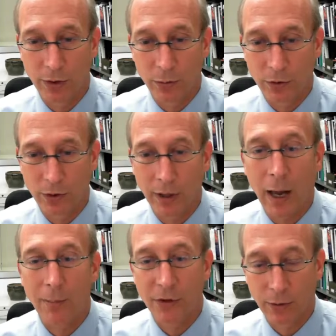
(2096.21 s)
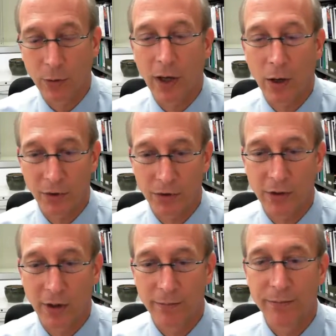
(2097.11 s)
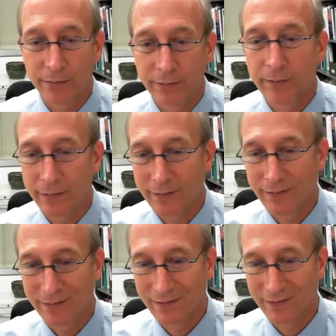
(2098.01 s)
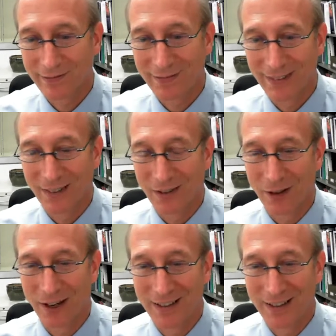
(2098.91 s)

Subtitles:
All right, maybe I'll take that to the next RC meeting and